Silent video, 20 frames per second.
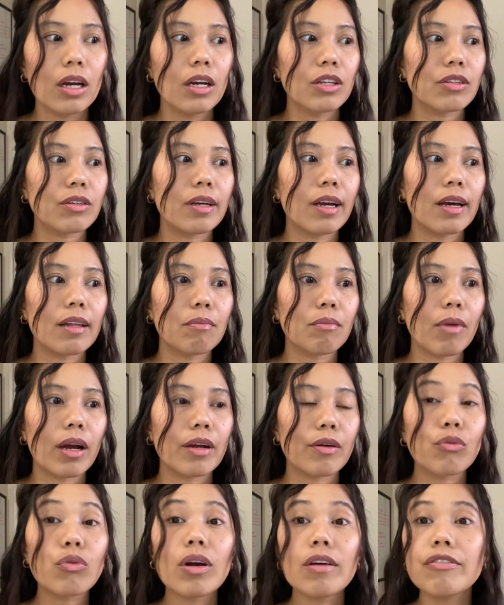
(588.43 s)
to get my
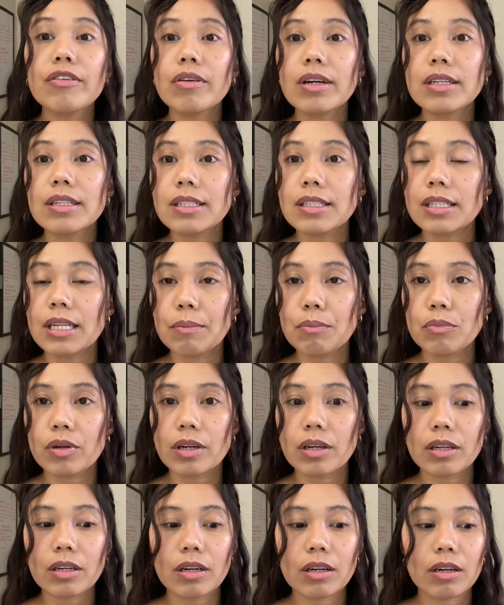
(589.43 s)
reference
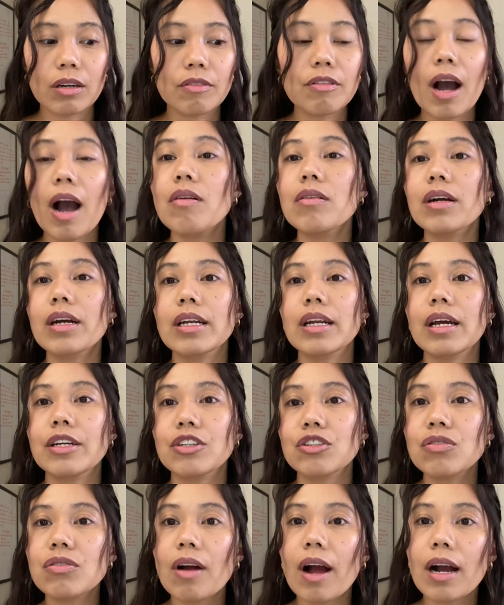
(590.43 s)
number of how can I
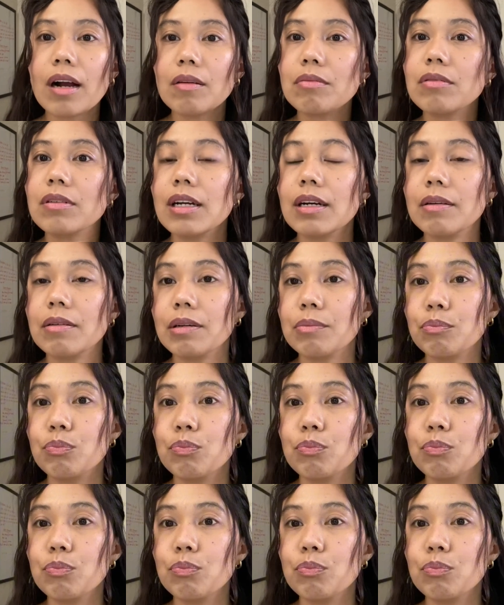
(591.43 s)
track the